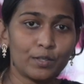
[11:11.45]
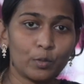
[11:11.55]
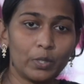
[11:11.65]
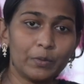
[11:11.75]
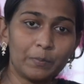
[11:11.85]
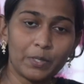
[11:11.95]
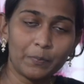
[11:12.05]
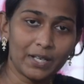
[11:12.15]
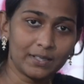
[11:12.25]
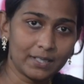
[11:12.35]
So we will
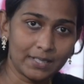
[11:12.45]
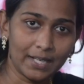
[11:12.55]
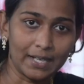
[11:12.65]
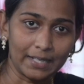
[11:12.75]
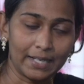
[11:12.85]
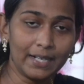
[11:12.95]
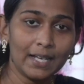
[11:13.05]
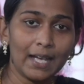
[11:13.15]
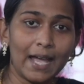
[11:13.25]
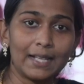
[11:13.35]
prepare the day ahead,
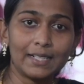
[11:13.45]
and the